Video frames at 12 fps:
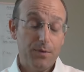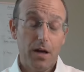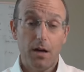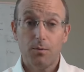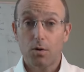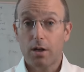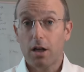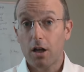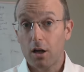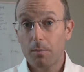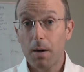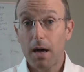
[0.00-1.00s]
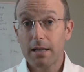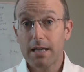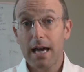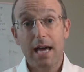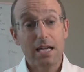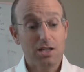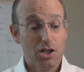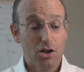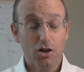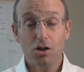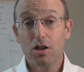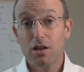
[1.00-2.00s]
Um, you'll get all our podcasts and
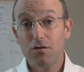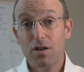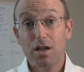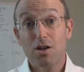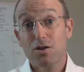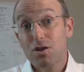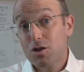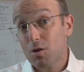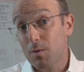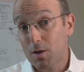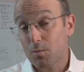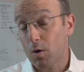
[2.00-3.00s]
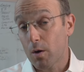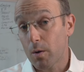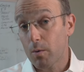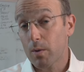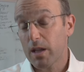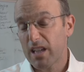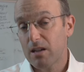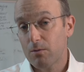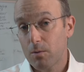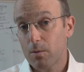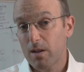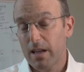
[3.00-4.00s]
our cooking videos and so much more. We really,
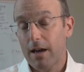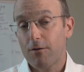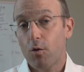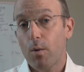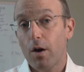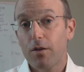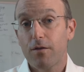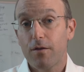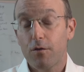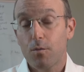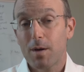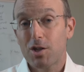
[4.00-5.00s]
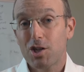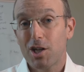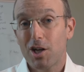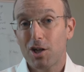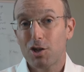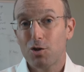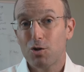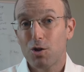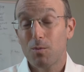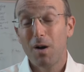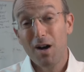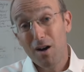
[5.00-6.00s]
we really have a wealth of information here on
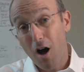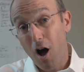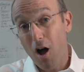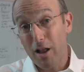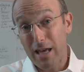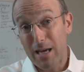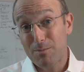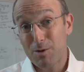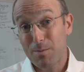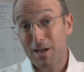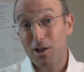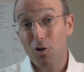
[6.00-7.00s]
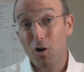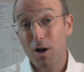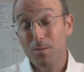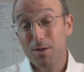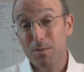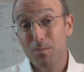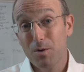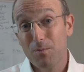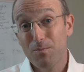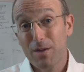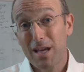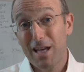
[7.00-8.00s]
YouTube, all aimed to make low carb
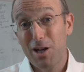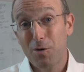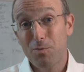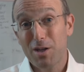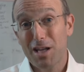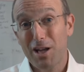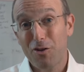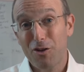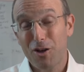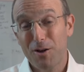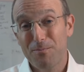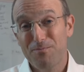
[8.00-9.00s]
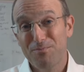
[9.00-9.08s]
simple and help you get healthier.